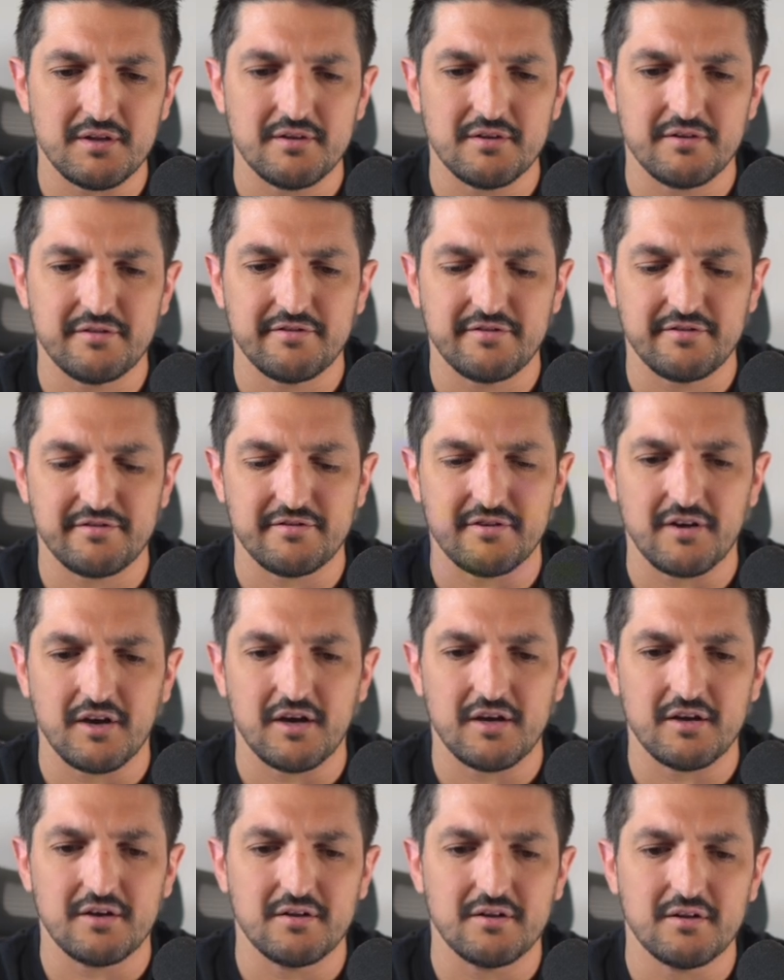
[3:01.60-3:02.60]
the
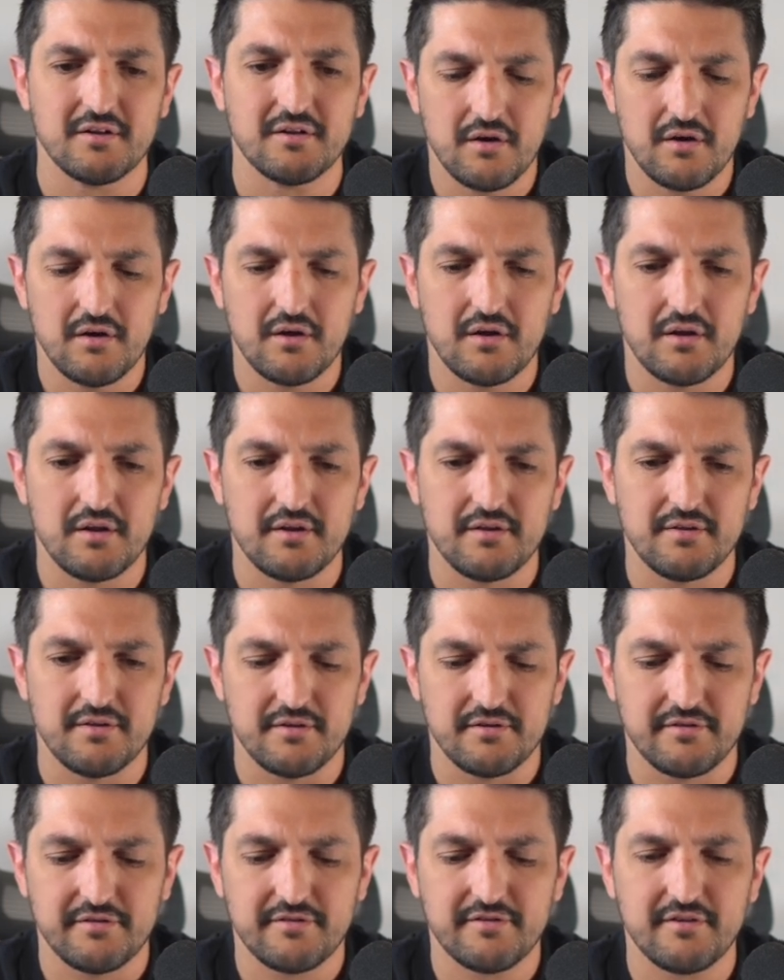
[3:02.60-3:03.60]
style, in
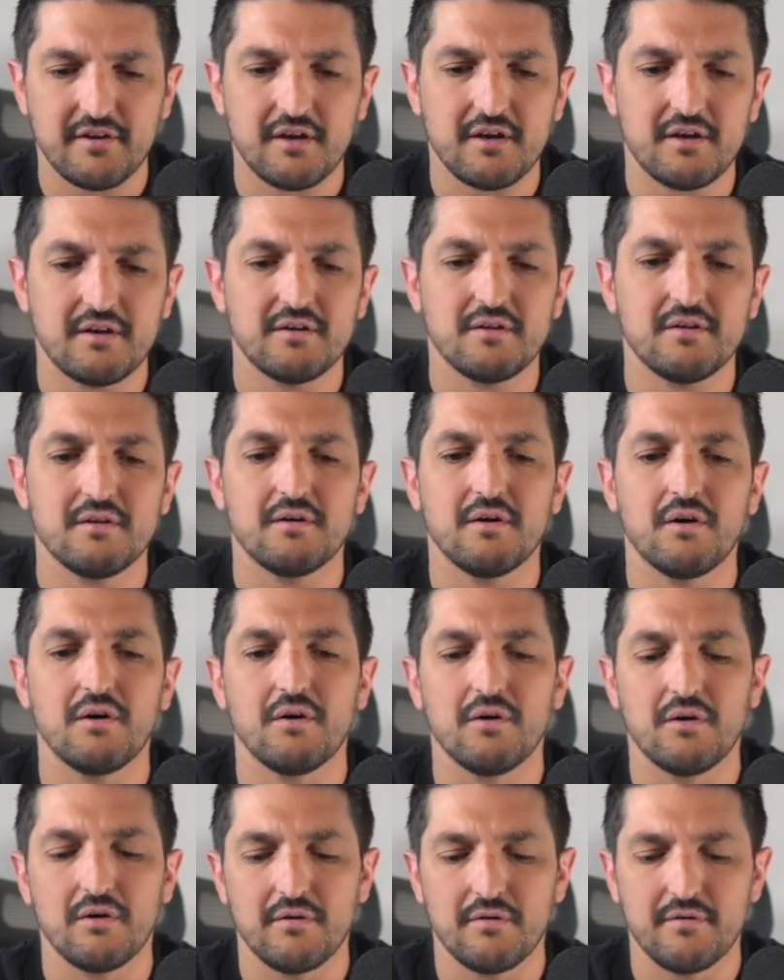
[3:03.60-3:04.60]
the style
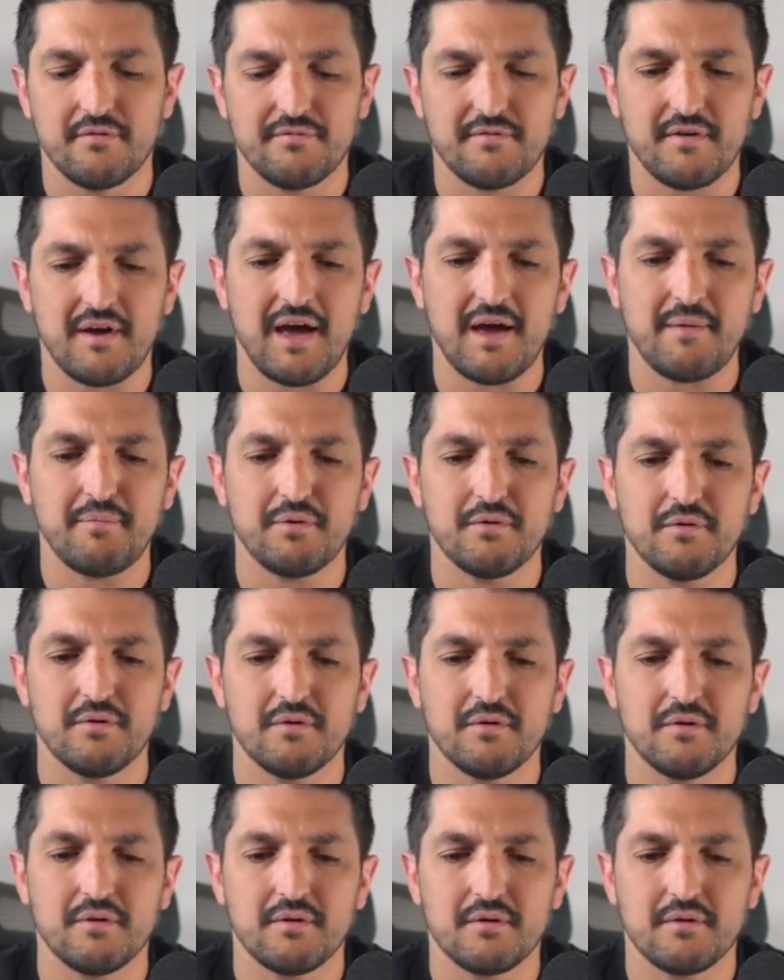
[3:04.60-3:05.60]
of
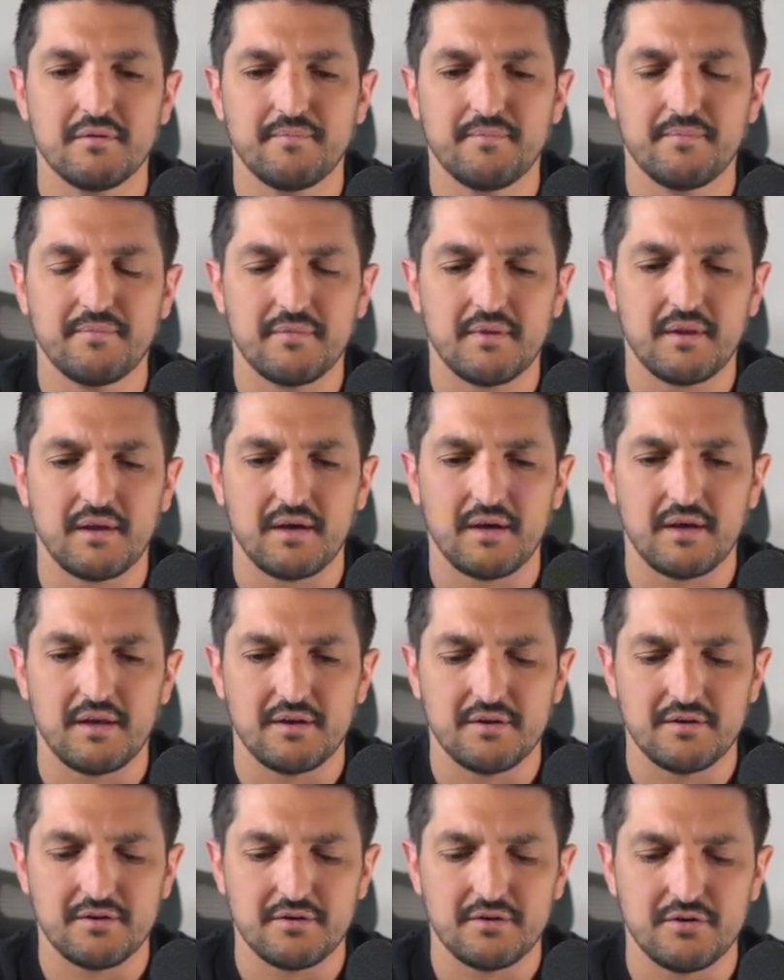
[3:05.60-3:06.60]
Apple
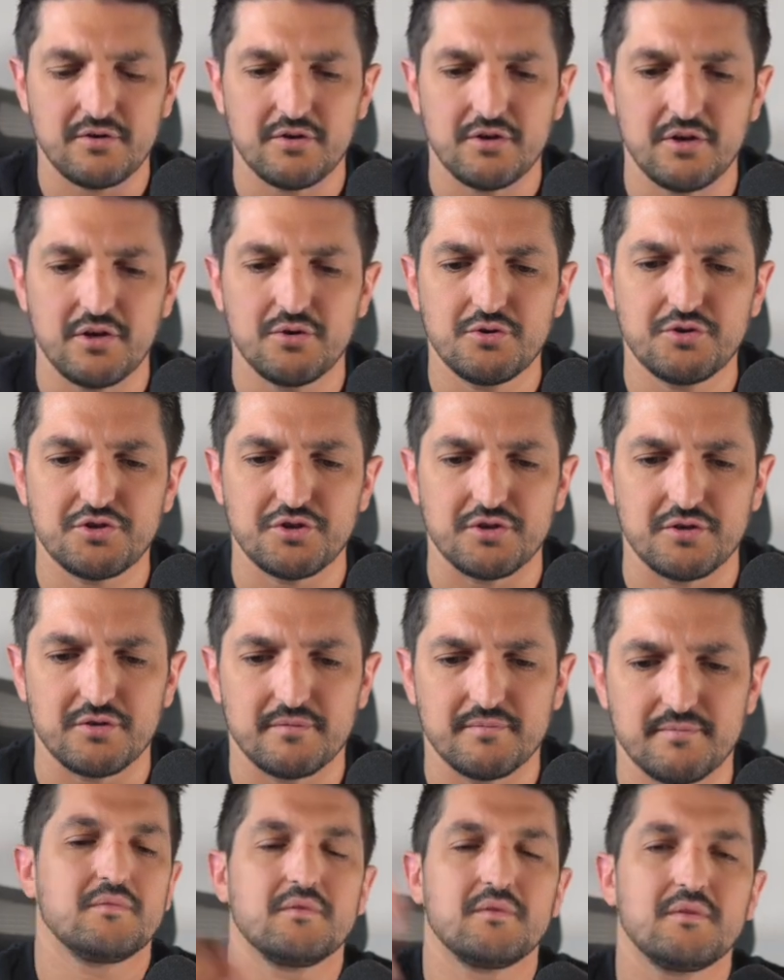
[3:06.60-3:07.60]
and Notion.
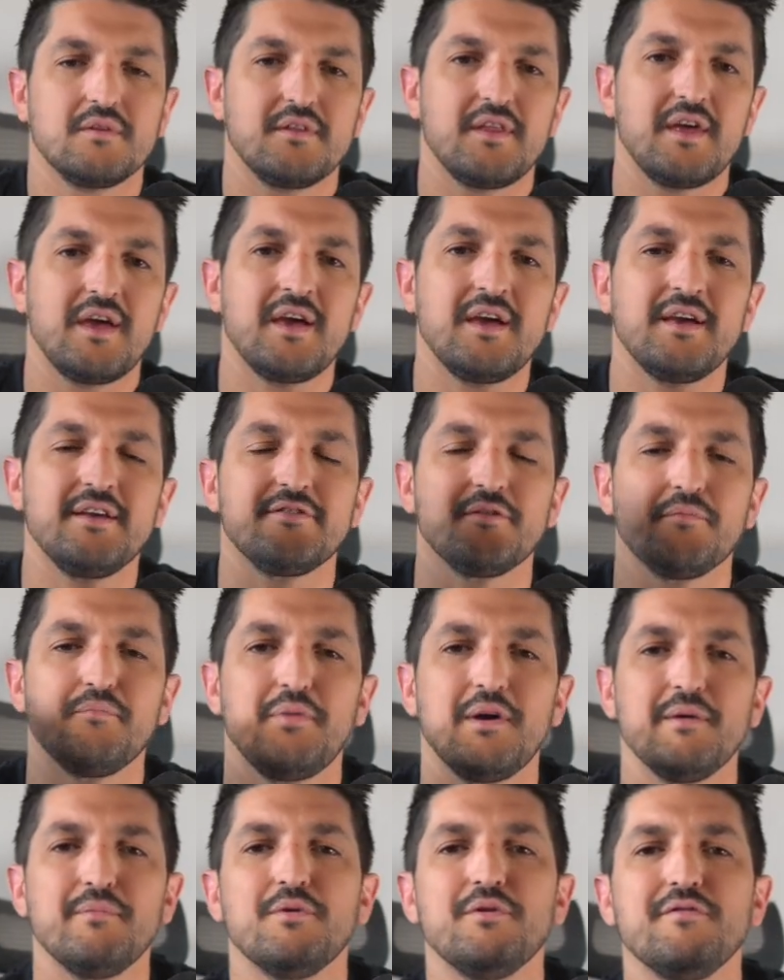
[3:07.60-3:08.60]
There is a
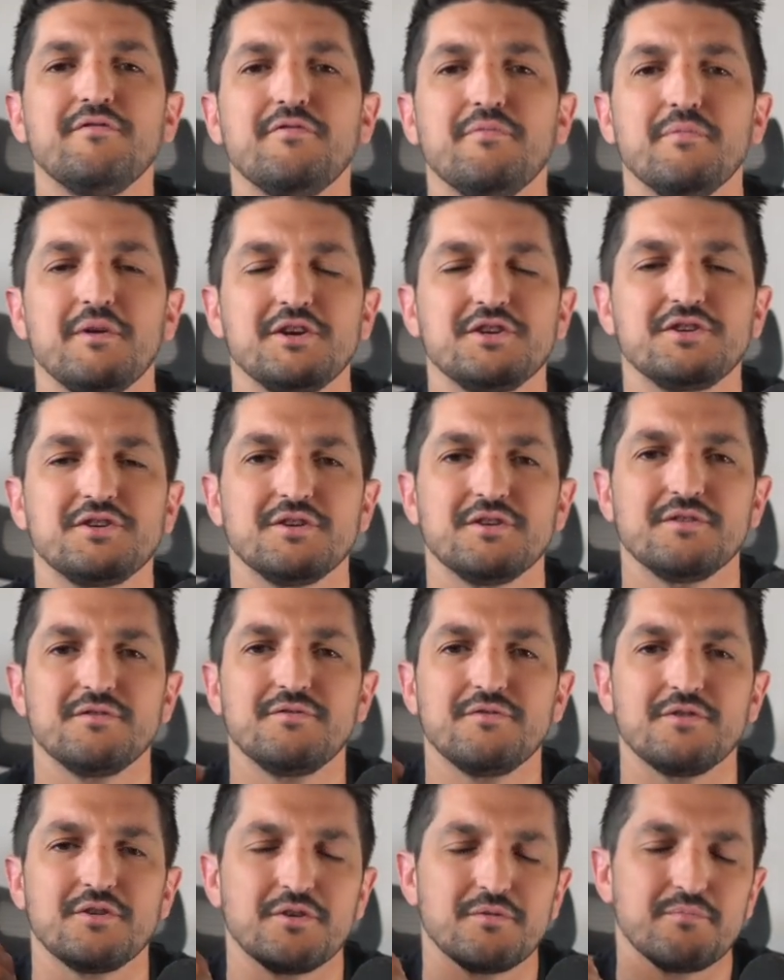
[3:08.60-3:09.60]
bit more
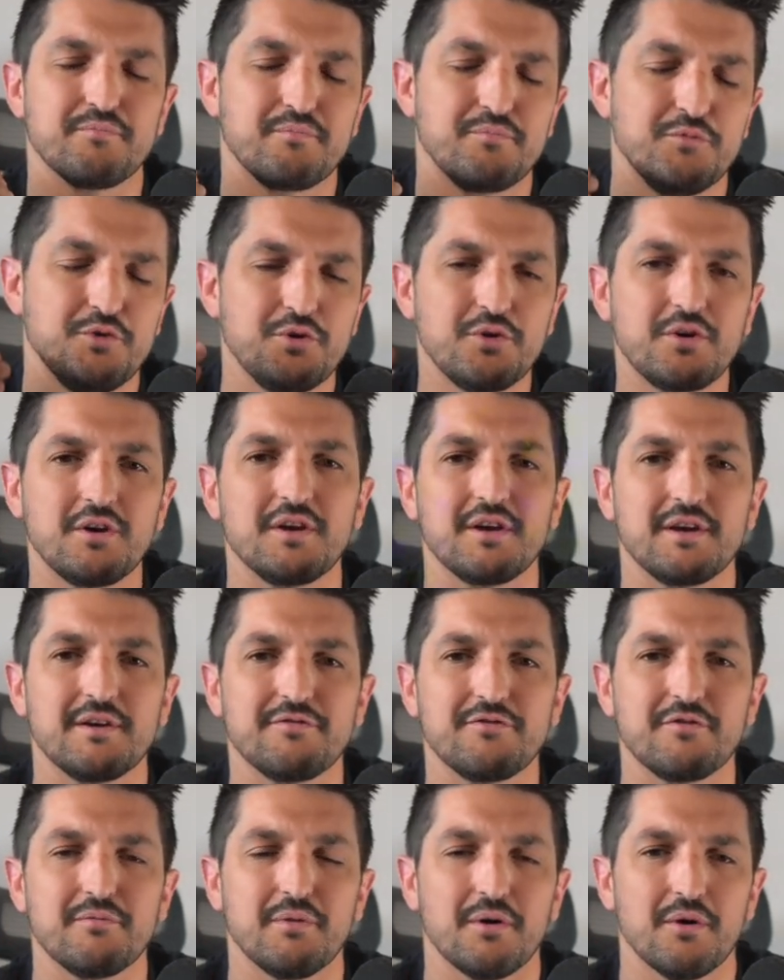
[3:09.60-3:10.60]
information that you can give
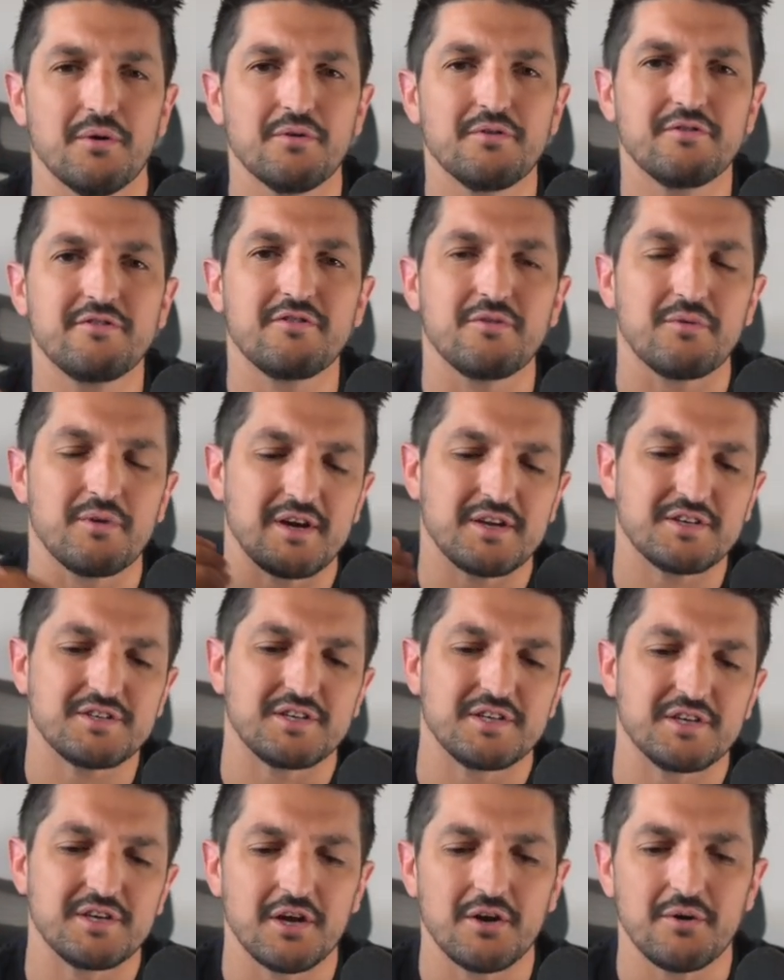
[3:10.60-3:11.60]
to Bolt to
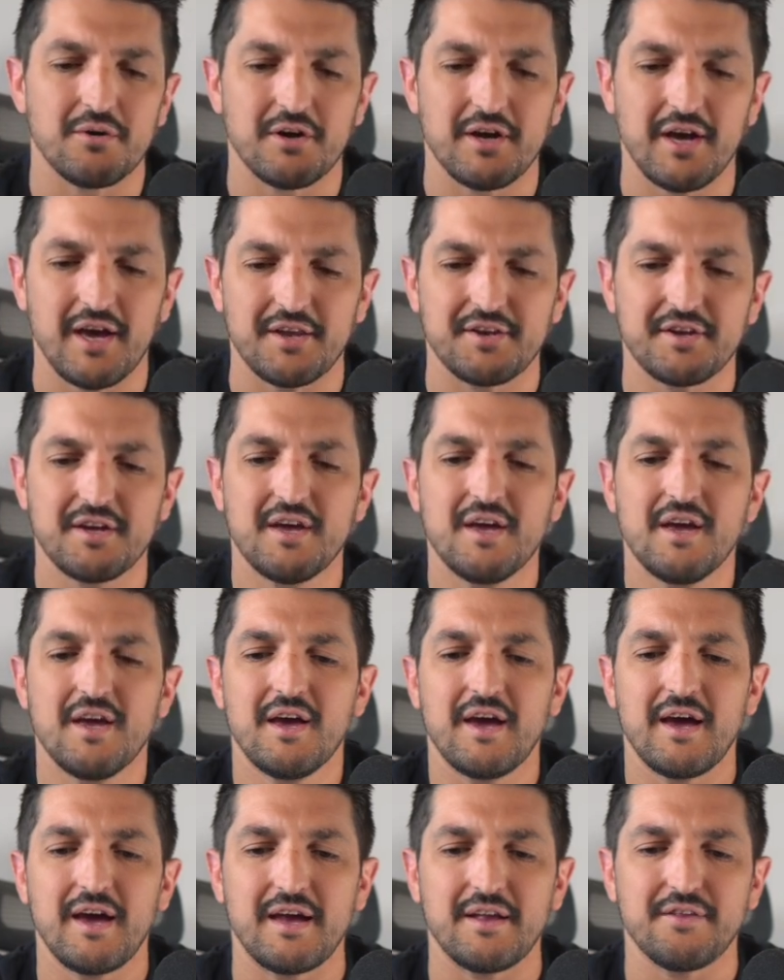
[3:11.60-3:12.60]
actually go ahead
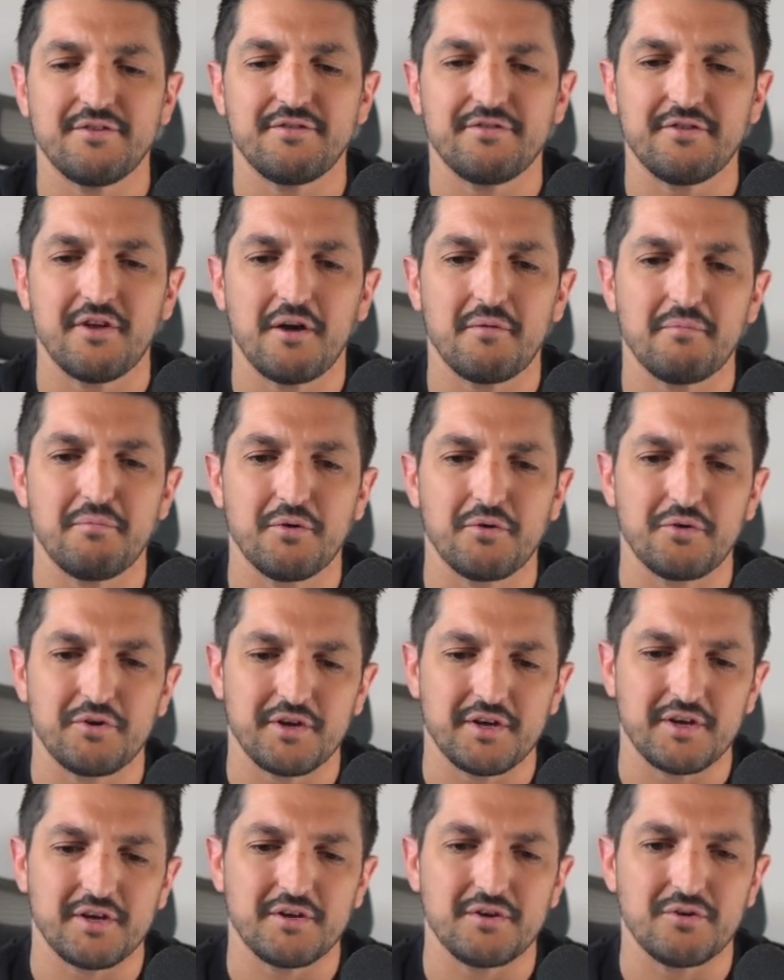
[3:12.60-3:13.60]
and start
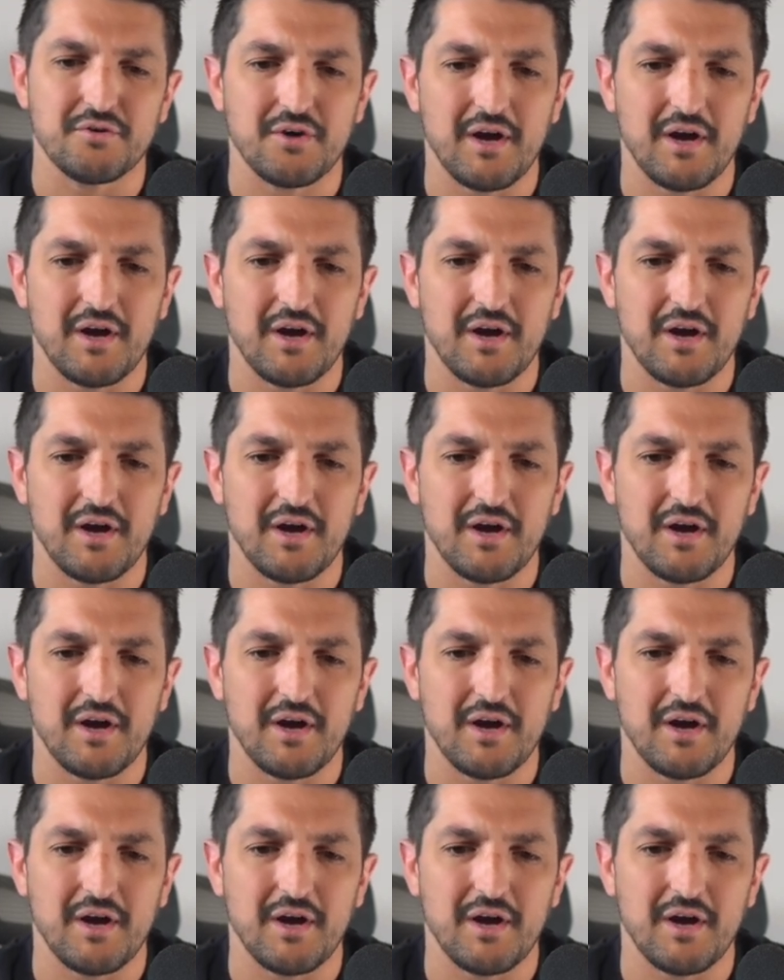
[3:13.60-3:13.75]
building your